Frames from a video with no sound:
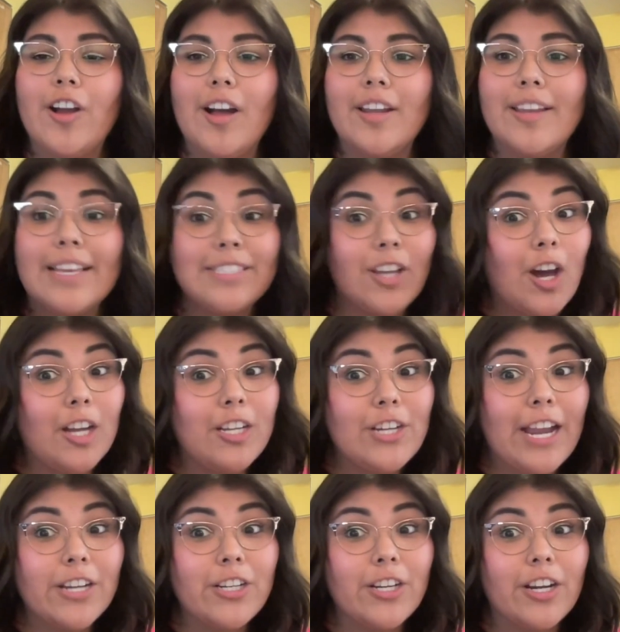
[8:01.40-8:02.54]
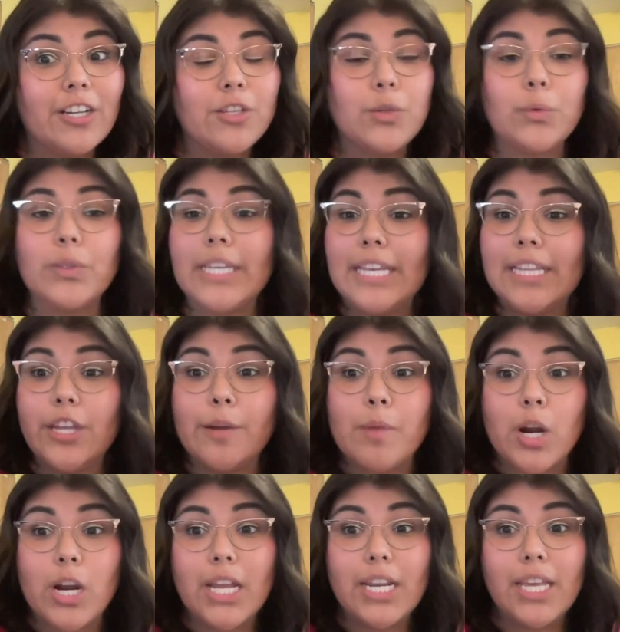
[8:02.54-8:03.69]
on as a contractor to lead their
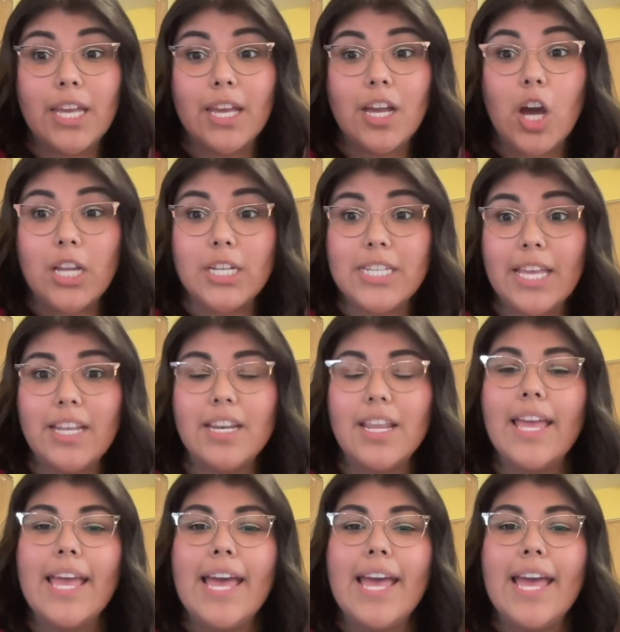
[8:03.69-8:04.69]
marketing content.